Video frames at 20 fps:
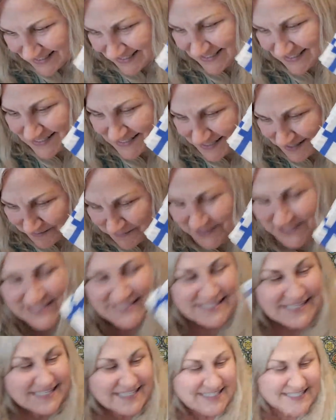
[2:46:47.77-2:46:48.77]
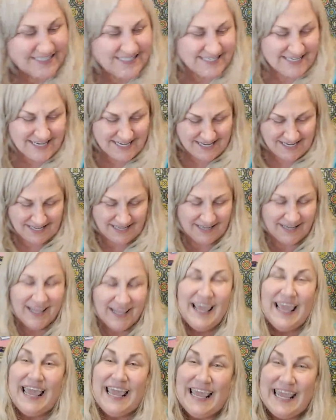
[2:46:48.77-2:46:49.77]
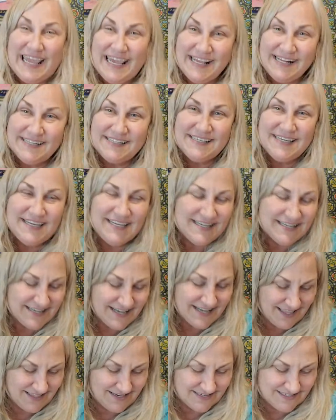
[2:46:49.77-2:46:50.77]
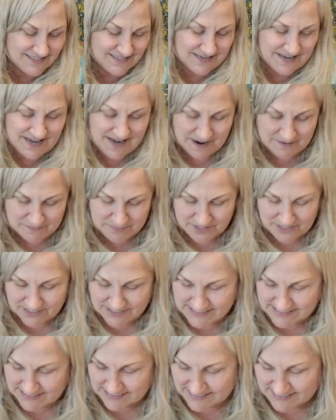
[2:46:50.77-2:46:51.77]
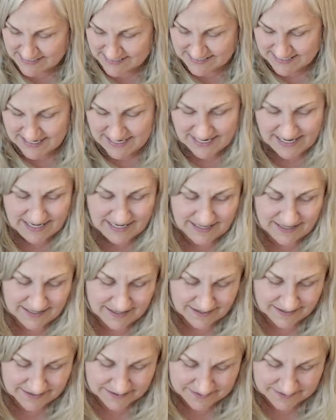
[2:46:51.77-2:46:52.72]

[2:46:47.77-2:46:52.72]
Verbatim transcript: and it's number 16. $18, number 16.